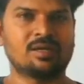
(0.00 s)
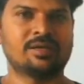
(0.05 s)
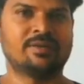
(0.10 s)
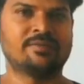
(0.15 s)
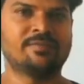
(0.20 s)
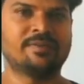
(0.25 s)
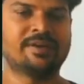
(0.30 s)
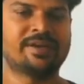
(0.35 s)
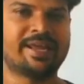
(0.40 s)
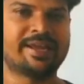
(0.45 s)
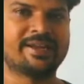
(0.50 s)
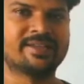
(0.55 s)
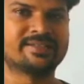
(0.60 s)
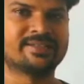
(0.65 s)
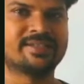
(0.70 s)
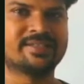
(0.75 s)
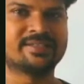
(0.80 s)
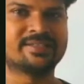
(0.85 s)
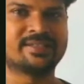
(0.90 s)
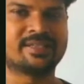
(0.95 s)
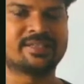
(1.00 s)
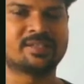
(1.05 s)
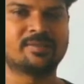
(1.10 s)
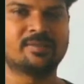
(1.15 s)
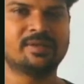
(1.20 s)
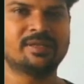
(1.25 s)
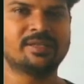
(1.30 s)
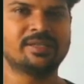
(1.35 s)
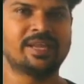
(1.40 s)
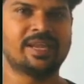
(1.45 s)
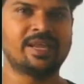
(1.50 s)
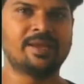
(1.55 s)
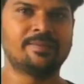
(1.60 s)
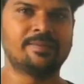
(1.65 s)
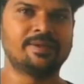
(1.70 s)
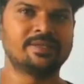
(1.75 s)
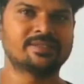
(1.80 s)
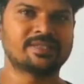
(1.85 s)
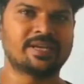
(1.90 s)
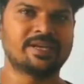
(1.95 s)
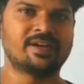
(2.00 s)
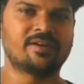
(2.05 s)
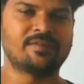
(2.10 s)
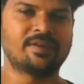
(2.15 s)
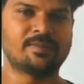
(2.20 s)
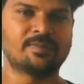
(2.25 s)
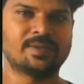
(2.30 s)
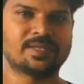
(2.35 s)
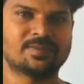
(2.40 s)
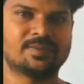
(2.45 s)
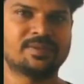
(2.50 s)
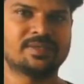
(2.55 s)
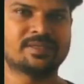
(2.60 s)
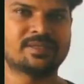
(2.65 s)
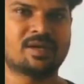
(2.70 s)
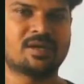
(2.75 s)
different angles, that is nothing but A, B, sine of A plus B,